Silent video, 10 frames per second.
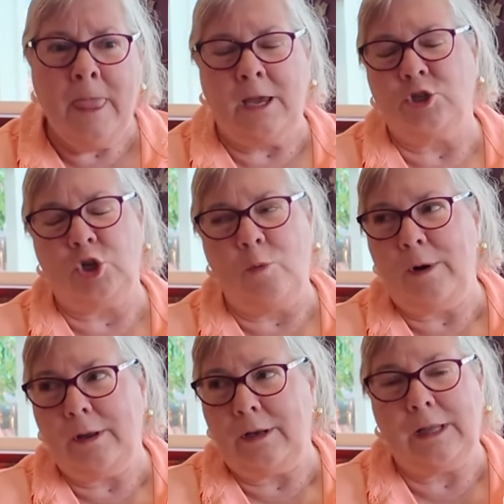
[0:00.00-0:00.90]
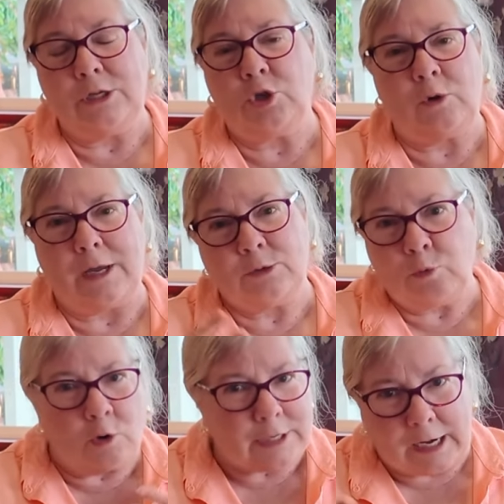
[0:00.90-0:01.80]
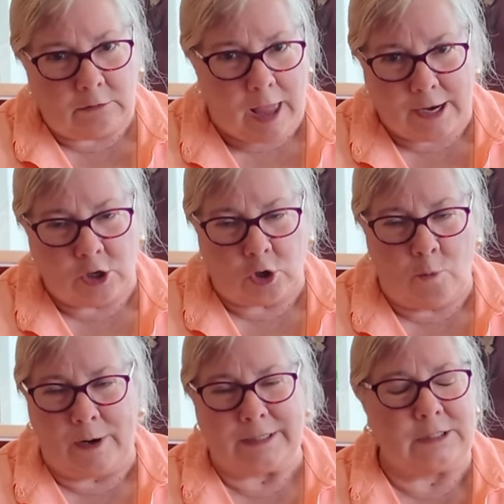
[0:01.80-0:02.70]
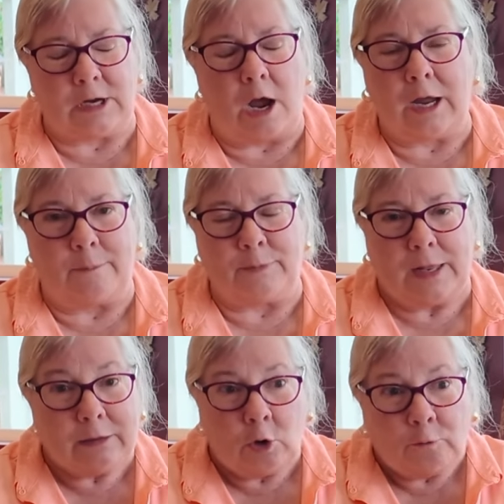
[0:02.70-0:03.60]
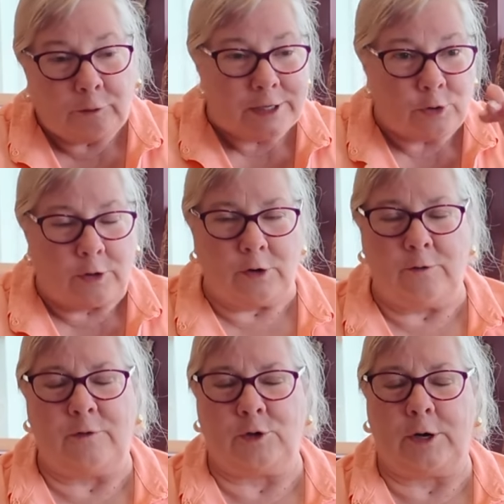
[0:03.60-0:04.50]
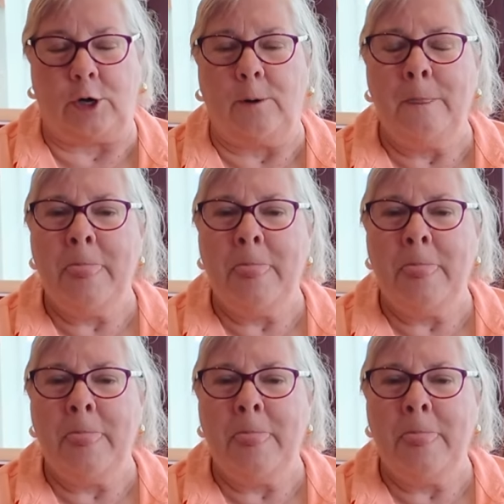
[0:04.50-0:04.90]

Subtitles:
because you don't want to, unless you guys rotate a lot, you don't want to stock up that little freezer in your refrigerator.